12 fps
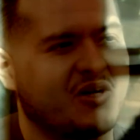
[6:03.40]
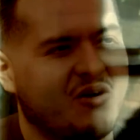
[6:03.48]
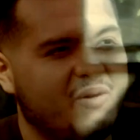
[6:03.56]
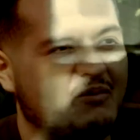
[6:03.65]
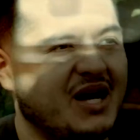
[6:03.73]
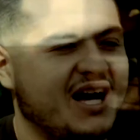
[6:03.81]

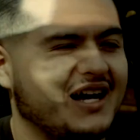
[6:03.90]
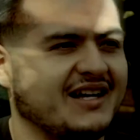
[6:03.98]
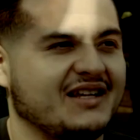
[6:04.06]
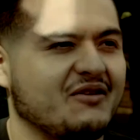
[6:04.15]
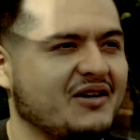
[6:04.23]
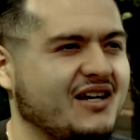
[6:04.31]
coming back,
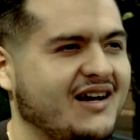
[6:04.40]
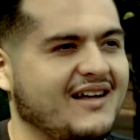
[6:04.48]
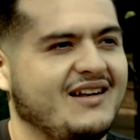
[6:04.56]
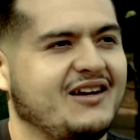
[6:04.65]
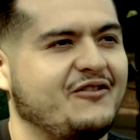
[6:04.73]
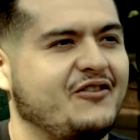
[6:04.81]
and they were kind
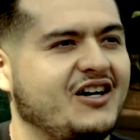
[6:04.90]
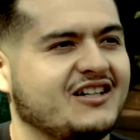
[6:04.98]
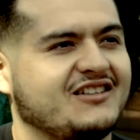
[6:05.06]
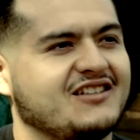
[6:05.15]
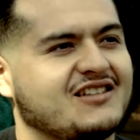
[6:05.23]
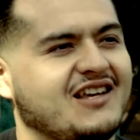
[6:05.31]
of like, fuck,
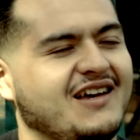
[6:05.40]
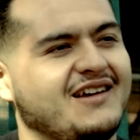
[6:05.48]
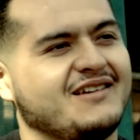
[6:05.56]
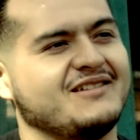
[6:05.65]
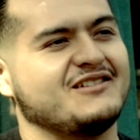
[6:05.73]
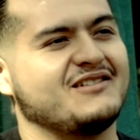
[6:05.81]
this
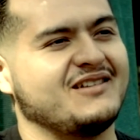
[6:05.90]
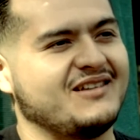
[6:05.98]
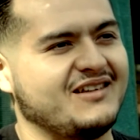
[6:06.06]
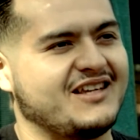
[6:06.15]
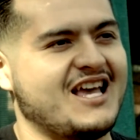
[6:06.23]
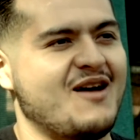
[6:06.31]
kid
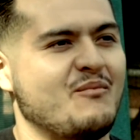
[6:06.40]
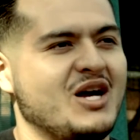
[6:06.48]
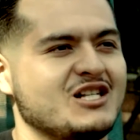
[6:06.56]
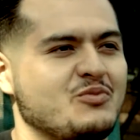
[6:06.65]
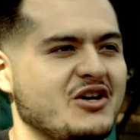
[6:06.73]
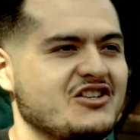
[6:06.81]
can't
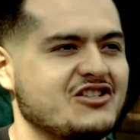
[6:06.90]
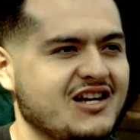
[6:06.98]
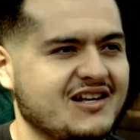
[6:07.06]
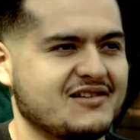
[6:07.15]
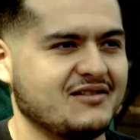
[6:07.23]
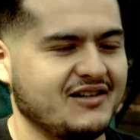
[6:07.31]
bench press
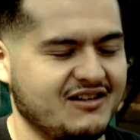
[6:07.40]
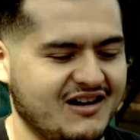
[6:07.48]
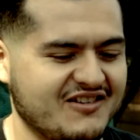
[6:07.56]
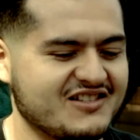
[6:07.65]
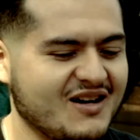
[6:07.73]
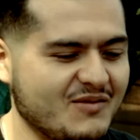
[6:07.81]
shit. So,
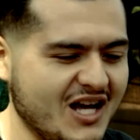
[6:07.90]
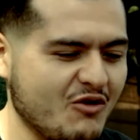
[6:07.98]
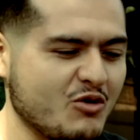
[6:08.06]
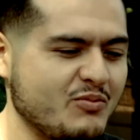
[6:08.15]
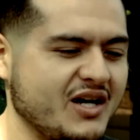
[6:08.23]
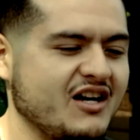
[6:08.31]
every time they
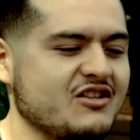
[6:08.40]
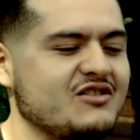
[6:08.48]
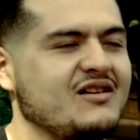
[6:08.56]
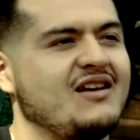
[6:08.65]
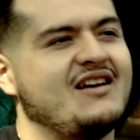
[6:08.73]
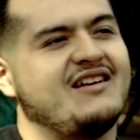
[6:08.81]
would bench,
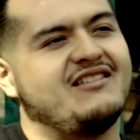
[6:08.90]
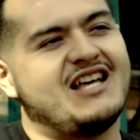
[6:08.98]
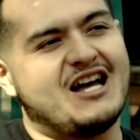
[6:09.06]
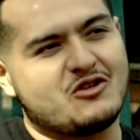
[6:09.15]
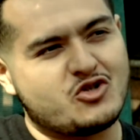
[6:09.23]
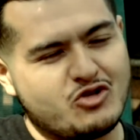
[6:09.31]
they
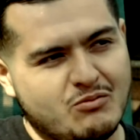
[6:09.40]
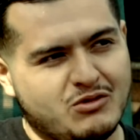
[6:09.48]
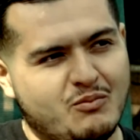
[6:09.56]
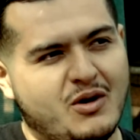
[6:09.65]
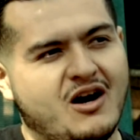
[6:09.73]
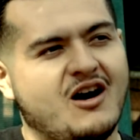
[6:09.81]
had to strip
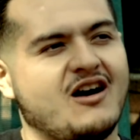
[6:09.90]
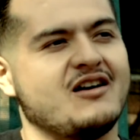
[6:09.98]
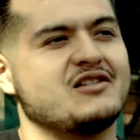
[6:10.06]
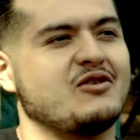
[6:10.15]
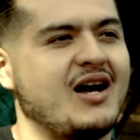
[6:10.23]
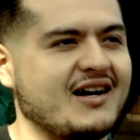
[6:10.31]
the bar
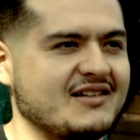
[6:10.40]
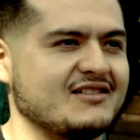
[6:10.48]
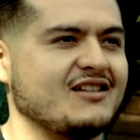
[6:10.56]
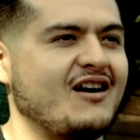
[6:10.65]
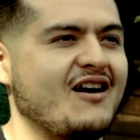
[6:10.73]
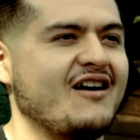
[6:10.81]
so I could
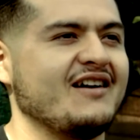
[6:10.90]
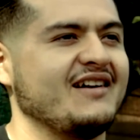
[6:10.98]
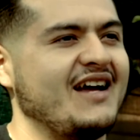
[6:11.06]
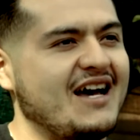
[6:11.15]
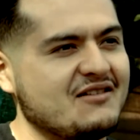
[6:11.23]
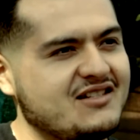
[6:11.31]
start, and
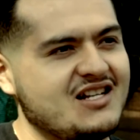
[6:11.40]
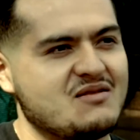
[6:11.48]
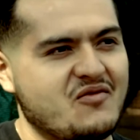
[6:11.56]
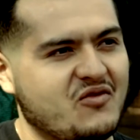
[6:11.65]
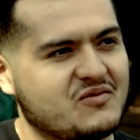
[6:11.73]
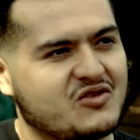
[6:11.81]
they had to teach
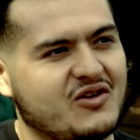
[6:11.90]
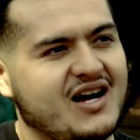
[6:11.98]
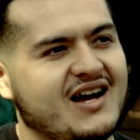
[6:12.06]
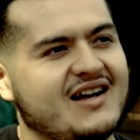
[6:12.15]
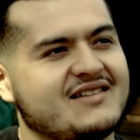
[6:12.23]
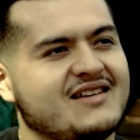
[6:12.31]
me from
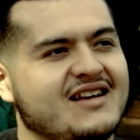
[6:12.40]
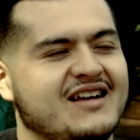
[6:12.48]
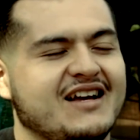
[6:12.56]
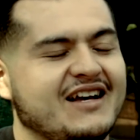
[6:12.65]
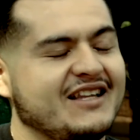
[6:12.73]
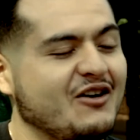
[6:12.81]
scratch.
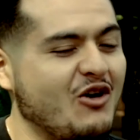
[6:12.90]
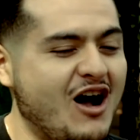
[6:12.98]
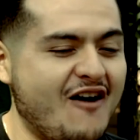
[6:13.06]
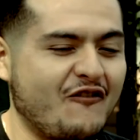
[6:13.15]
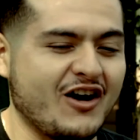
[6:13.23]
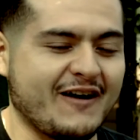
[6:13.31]
And they were
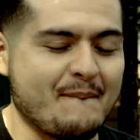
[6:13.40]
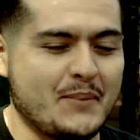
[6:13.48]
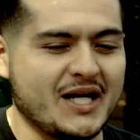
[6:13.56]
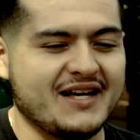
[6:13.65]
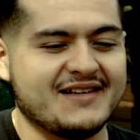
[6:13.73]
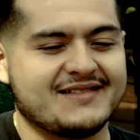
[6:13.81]
all fucking
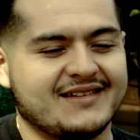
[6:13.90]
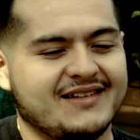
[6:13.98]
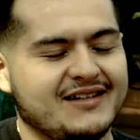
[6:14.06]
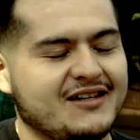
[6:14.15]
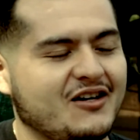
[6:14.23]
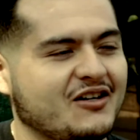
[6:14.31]
pissed
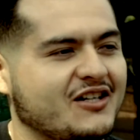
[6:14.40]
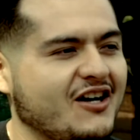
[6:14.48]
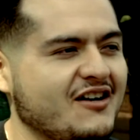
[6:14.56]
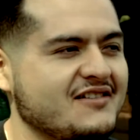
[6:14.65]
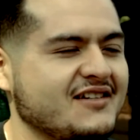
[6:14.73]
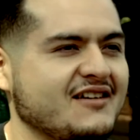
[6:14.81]
and,
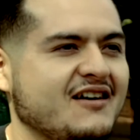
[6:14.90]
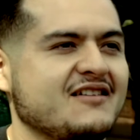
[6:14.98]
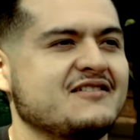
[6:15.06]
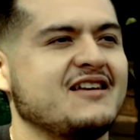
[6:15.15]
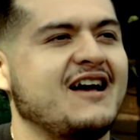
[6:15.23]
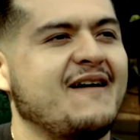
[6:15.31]
cursing all
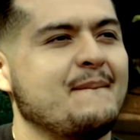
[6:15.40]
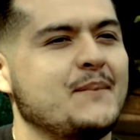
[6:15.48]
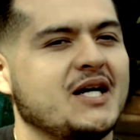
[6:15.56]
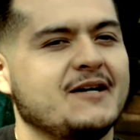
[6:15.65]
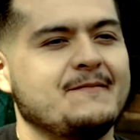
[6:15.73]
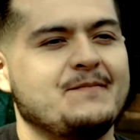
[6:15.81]
the time.
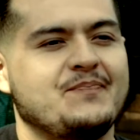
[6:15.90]
But